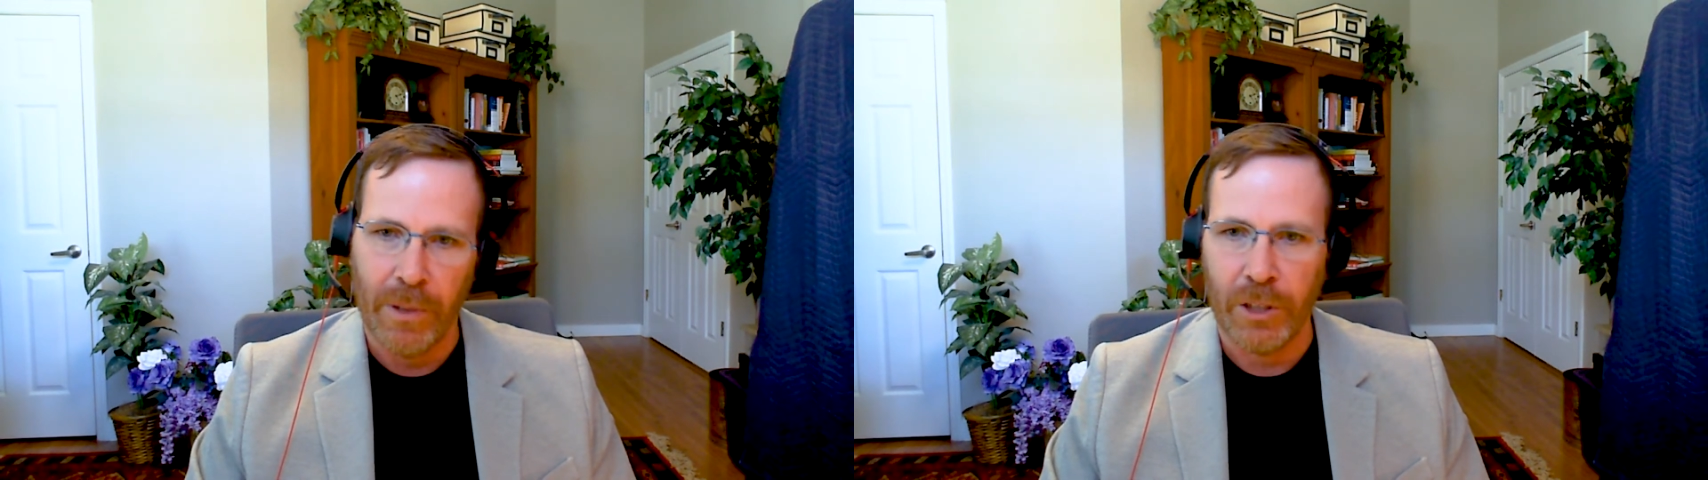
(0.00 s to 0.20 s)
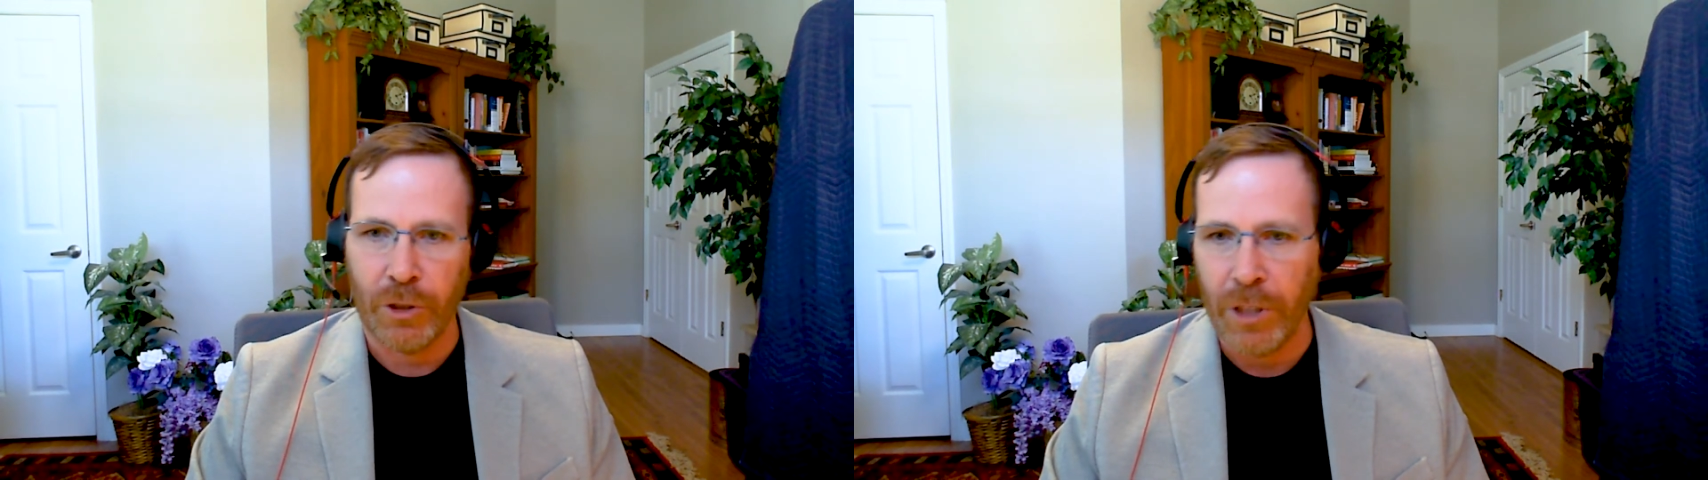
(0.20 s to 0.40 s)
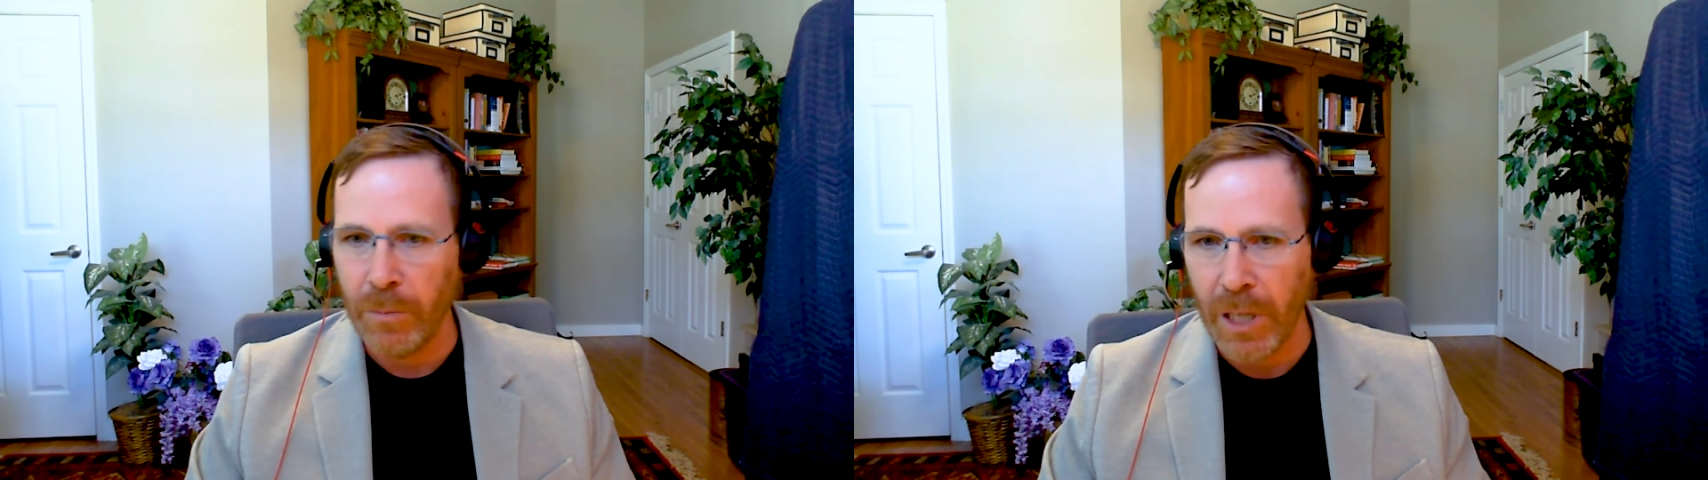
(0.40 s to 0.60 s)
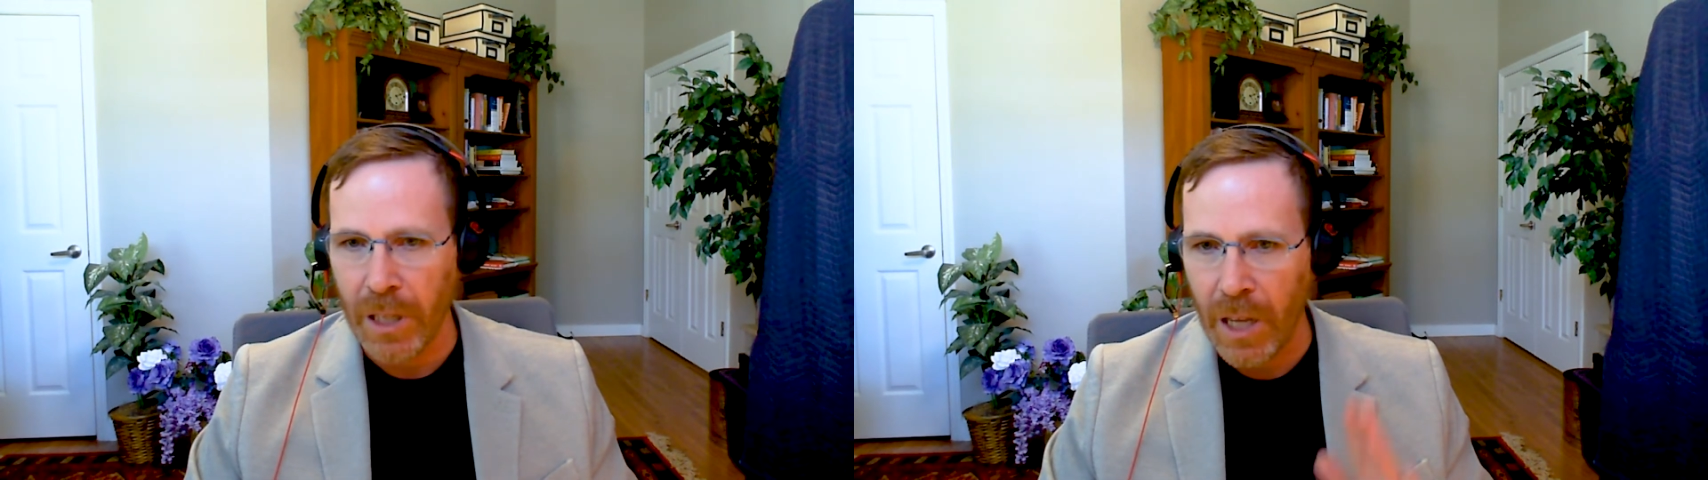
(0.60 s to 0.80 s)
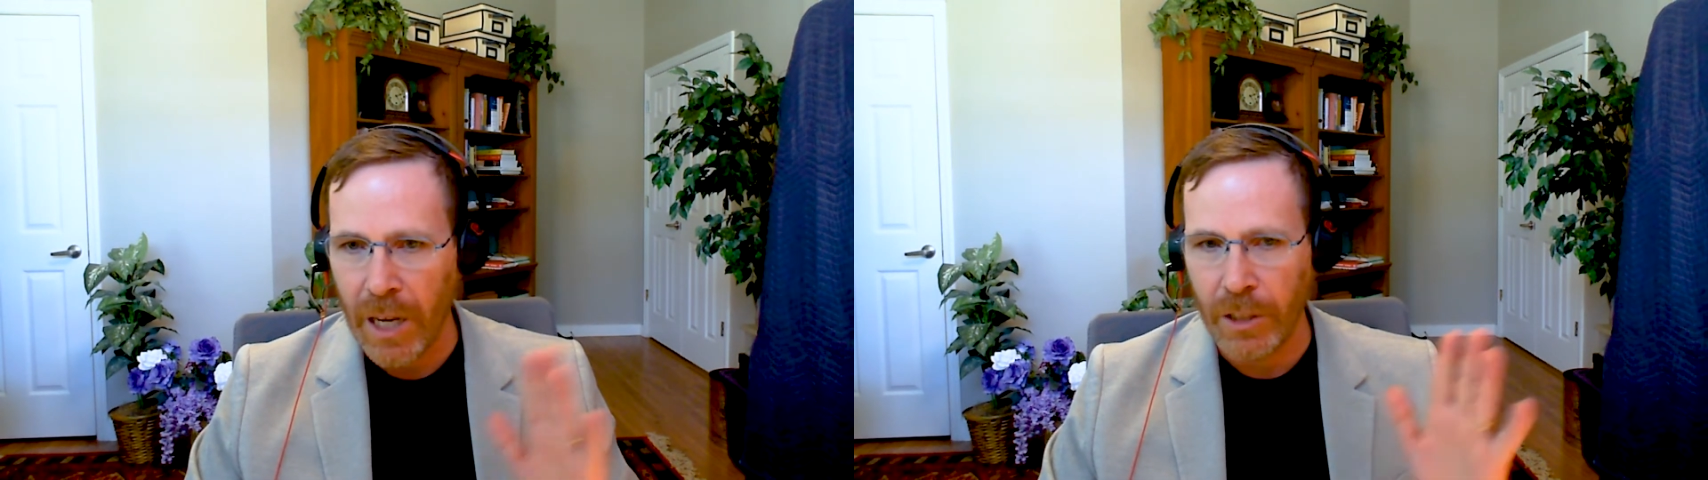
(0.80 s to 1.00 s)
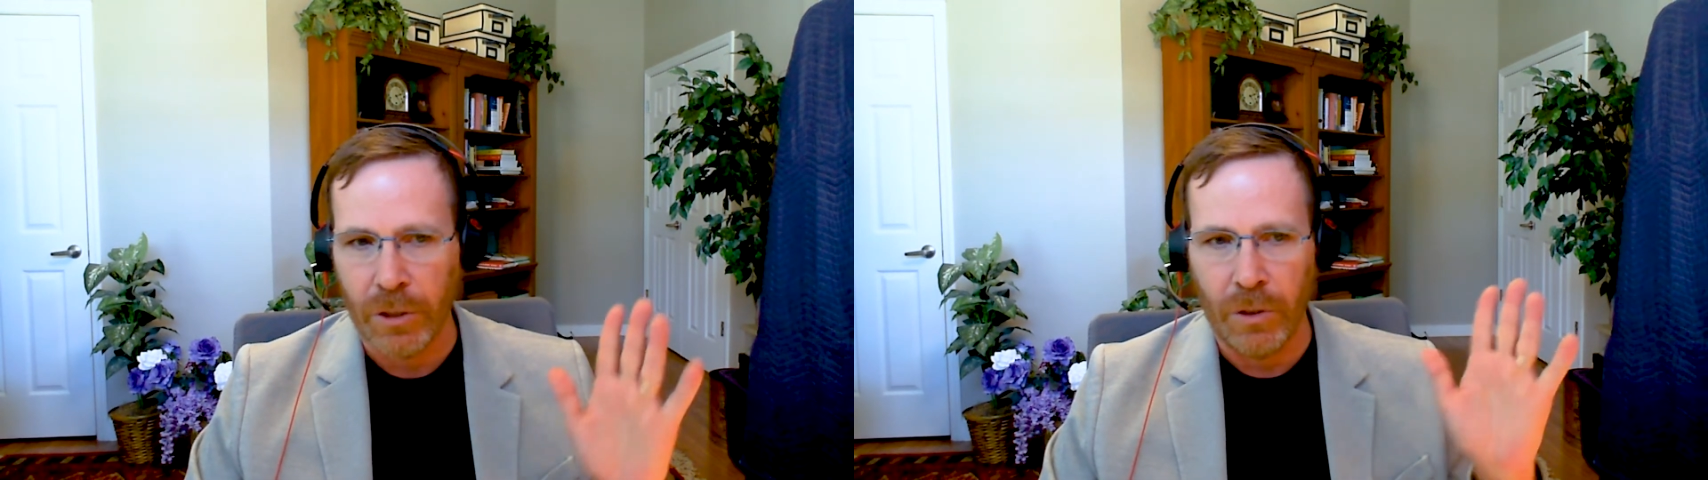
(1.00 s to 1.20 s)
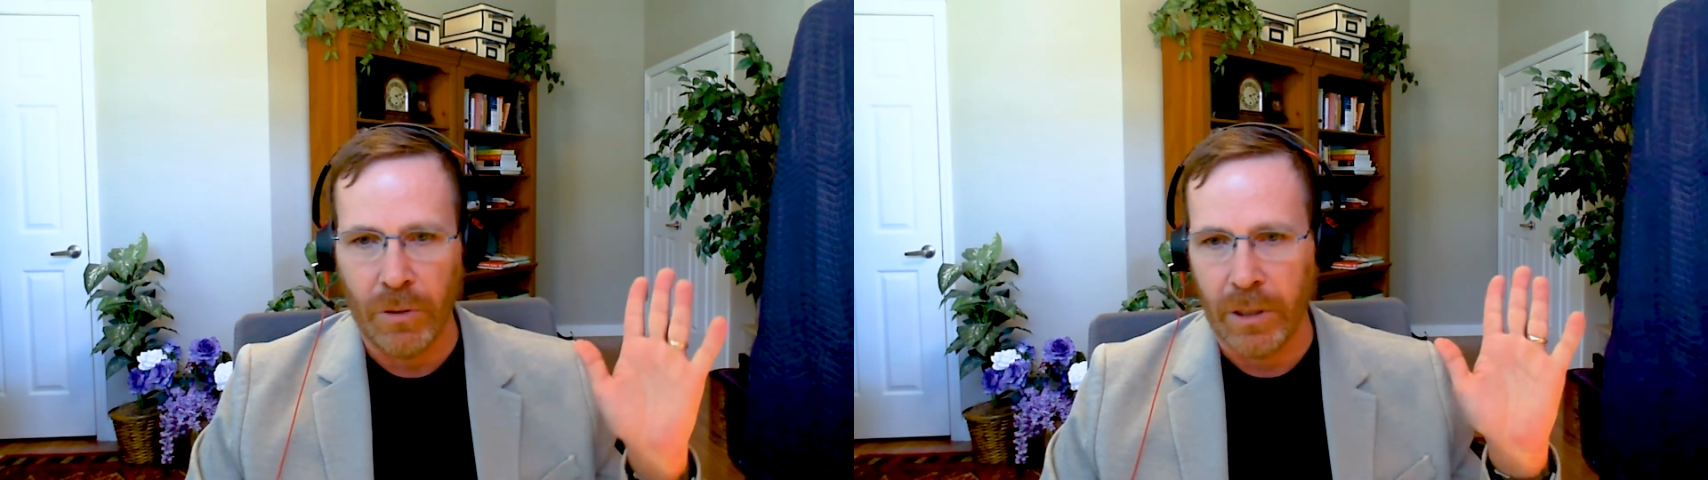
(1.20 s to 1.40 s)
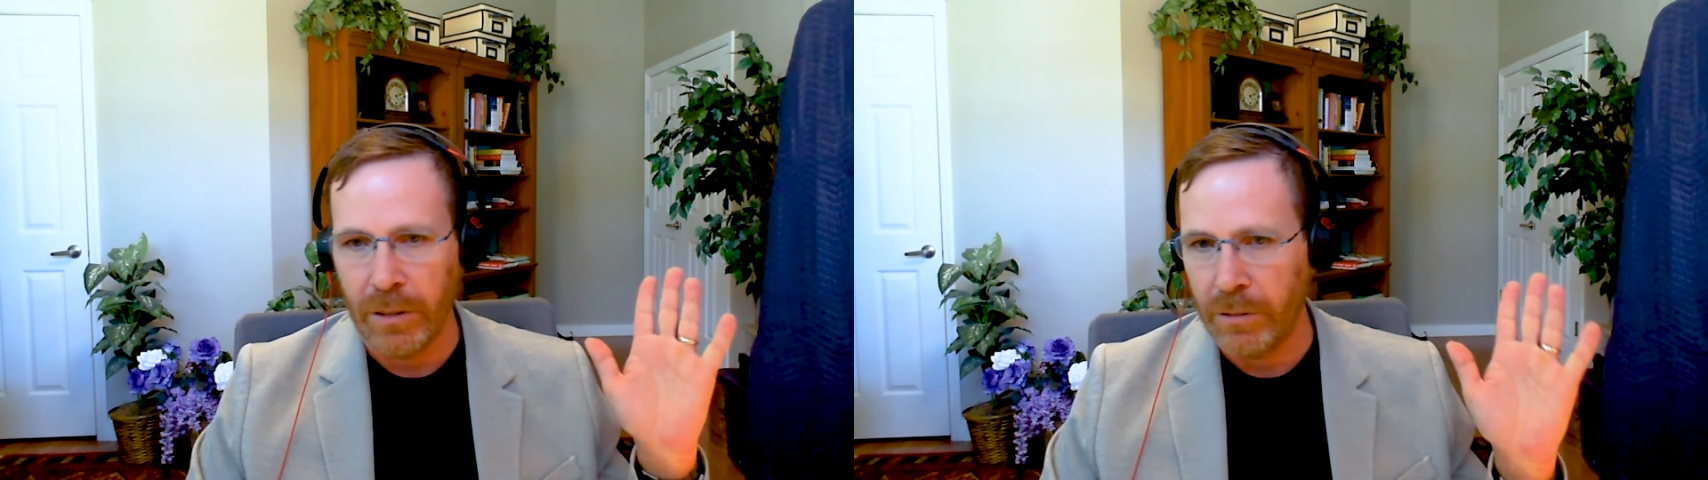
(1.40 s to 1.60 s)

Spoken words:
It streams online, so you can